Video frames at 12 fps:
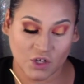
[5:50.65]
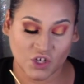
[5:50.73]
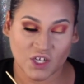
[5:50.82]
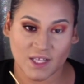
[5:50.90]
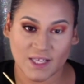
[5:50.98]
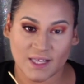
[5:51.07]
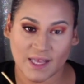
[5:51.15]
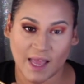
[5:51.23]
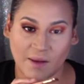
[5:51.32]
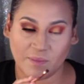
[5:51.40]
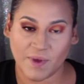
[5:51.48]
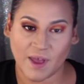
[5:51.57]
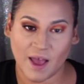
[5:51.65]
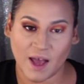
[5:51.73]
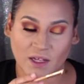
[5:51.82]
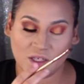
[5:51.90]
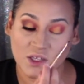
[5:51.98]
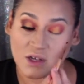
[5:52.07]
Just stamp it
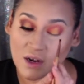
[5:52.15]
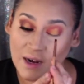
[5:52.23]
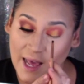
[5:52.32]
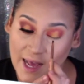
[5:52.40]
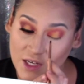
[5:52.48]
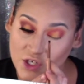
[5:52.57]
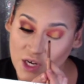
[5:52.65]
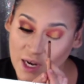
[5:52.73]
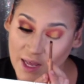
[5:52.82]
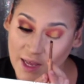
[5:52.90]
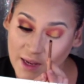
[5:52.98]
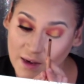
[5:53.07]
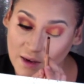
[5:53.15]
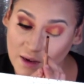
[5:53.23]
onto your lash line.